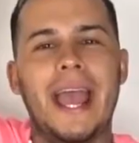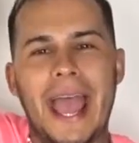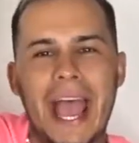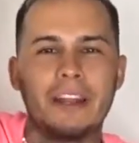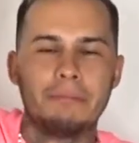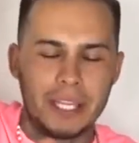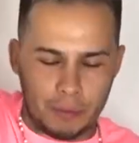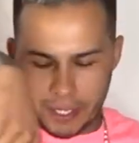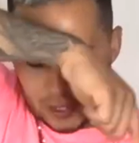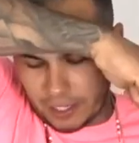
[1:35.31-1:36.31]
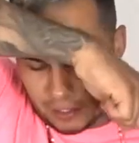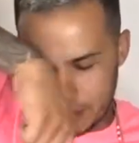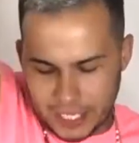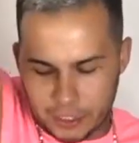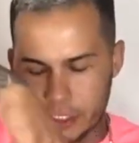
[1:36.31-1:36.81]
Add me right
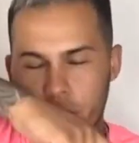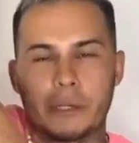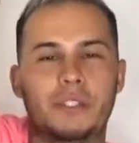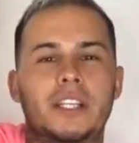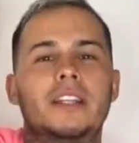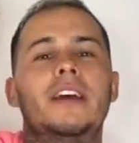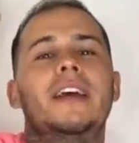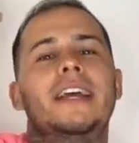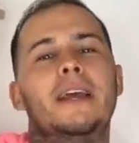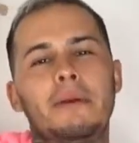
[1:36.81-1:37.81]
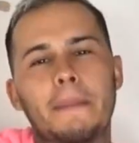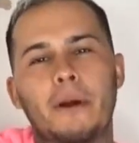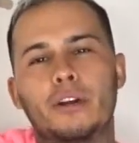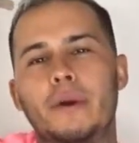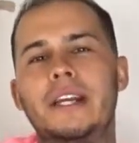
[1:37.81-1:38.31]
there down in the description. Hit me up
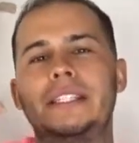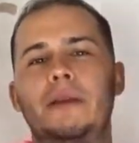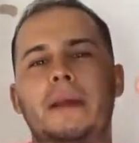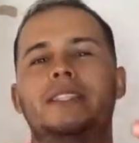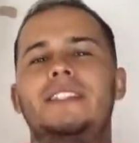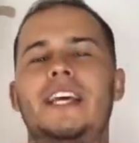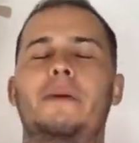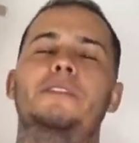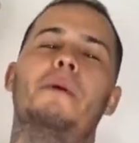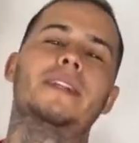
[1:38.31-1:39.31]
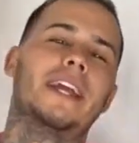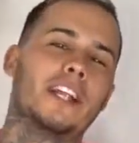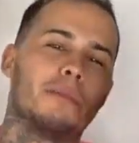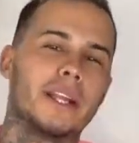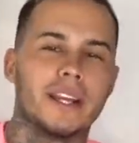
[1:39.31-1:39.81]
on Quidd, send me messages. I respond to
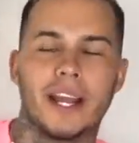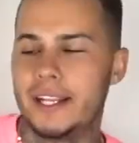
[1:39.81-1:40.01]
everybody, all